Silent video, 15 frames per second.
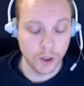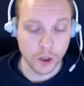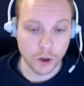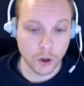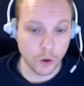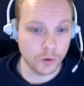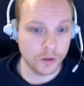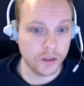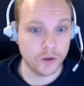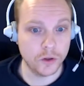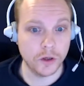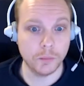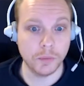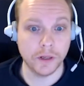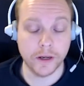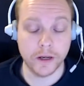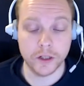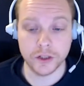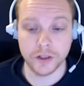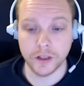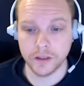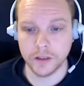code in your
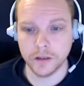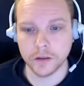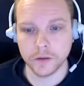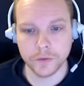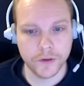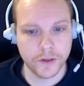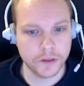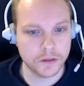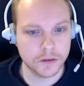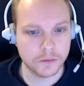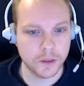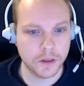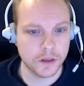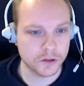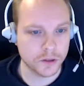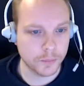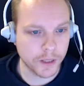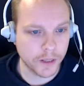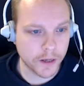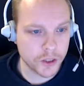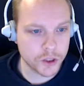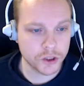application that interferes with
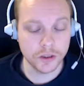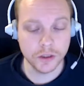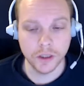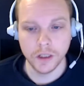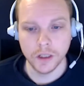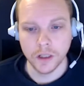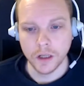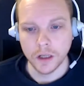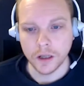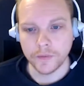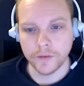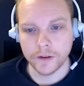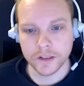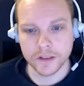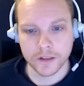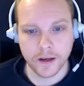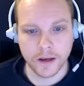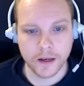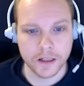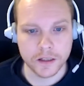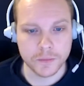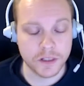replication, there is
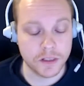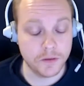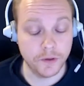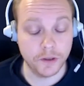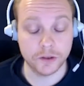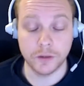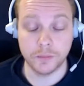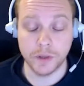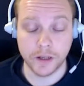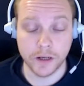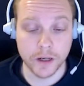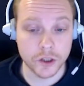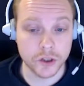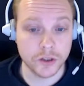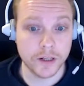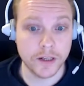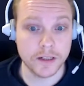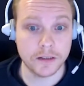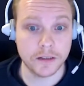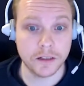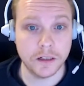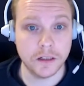a specific replication
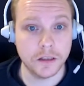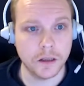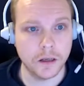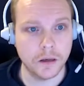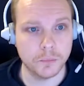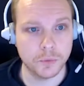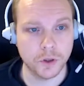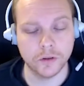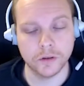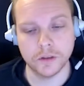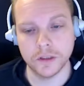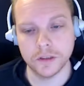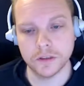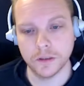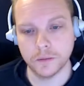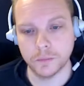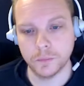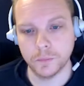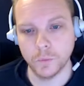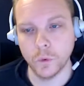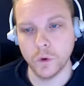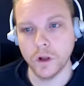test in the product test that
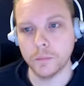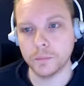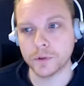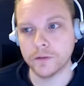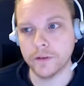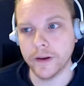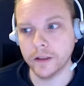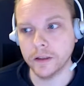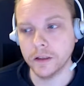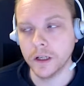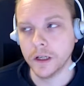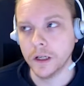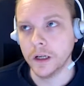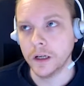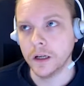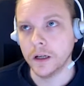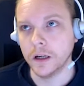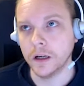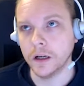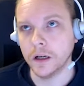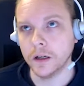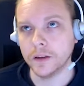will prevent
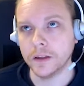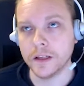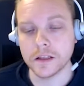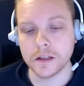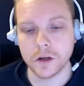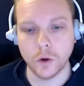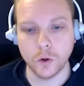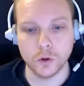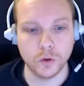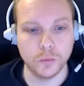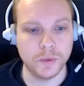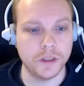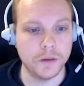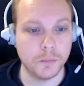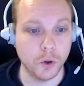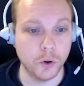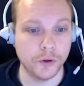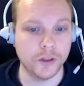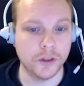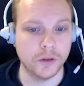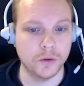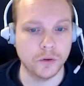this code to be deployed
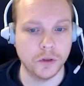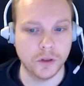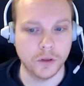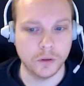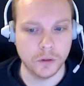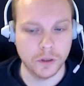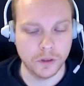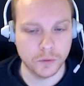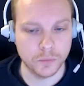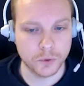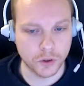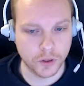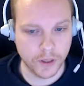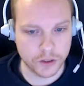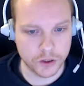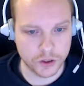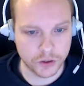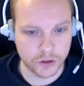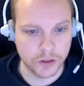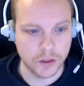into production.